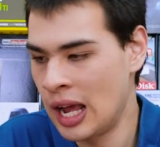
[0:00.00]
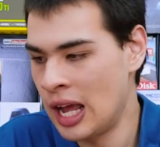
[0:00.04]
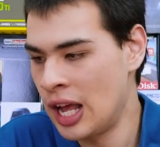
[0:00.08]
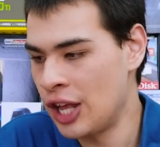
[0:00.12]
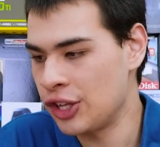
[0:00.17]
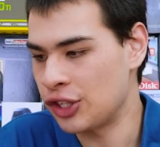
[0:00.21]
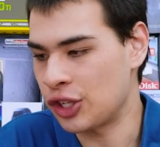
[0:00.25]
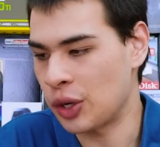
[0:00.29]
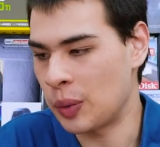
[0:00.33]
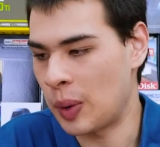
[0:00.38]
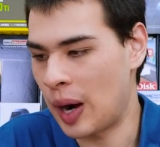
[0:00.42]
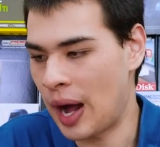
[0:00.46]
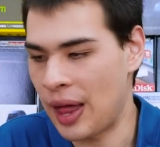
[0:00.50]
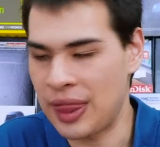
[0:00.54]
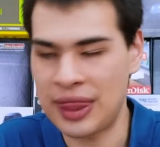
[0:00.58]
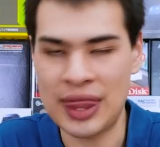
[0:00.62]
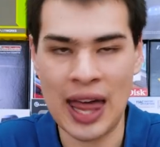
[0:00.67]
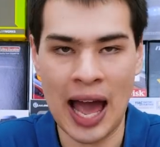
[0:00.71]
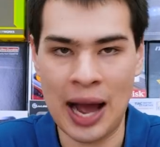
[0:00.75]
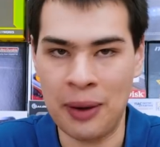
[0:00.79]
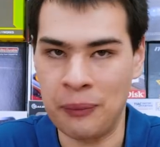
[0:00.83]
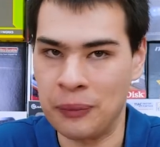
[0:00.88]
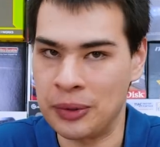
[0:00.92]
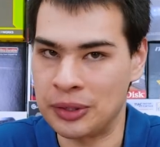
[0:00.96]
So uh,
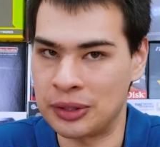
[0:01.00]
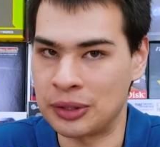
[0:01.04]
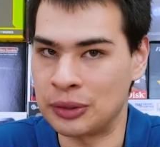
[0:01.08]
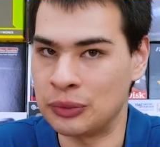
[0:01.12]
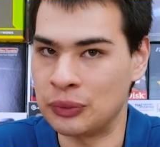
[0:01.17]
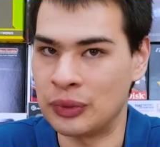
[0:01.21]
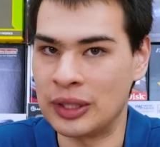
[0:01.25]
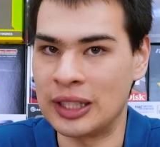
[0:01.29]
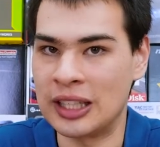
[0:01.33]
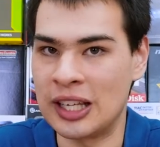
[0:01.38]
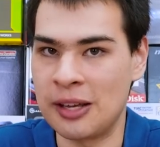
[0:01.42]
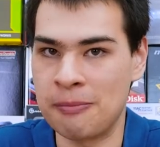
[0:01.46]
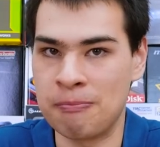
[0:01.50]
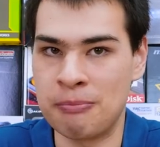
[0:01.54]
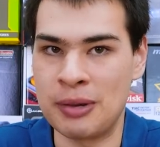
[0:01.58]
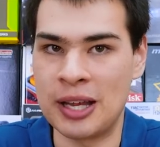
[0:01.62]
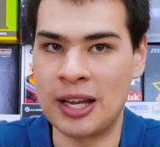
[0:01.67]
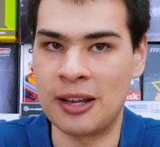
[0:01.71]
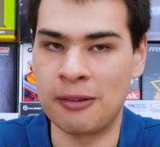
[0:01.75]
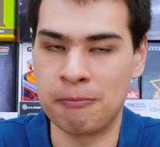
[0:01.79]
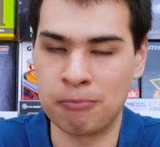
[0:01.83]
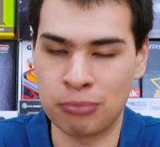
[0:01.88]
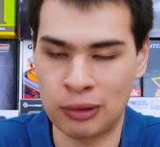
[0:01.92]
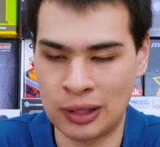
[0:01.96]
that wasn't really a big
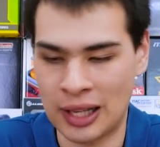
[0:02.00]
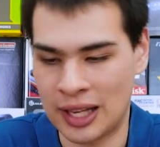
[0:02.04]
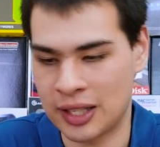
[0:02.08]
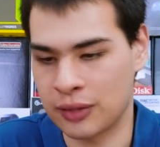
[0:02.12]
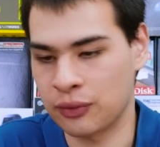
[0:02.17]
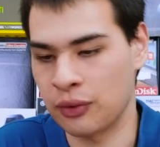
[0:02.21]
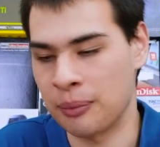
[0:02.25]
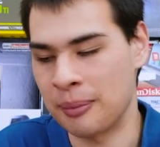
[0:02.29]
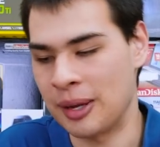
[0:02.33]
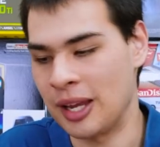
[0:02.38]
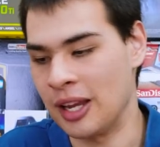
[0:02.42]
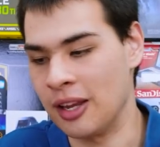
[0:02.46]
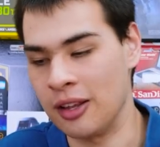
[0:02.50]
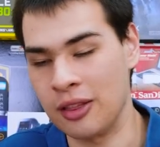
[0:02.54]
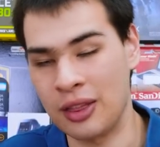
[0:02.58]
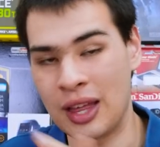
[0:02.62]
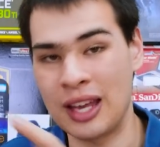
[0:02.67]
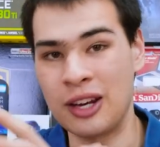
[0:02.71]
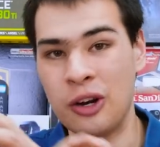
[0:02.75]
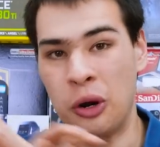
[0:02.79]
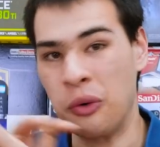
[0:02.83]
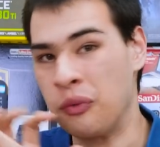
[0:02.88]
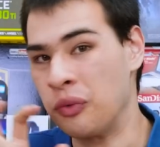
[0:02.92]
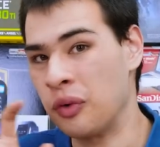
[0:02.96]
plus for me.
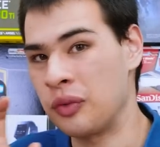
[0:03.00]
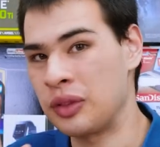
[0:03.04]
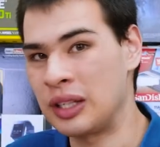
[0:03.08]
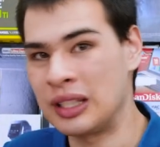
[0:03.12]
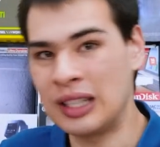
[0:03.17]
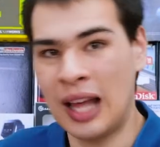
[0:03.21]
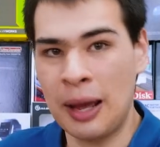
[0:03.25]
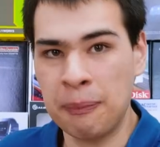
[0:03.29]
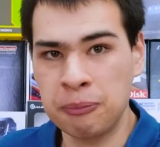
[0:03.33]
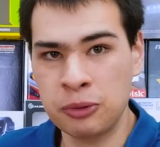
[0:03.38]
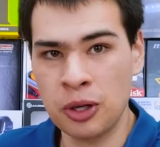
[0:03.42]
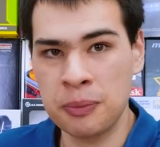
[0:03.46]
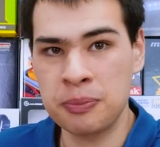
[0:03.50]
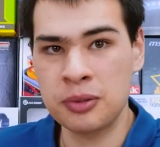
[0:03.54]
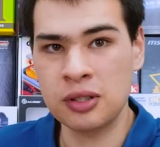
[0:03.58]
Then over on the laptop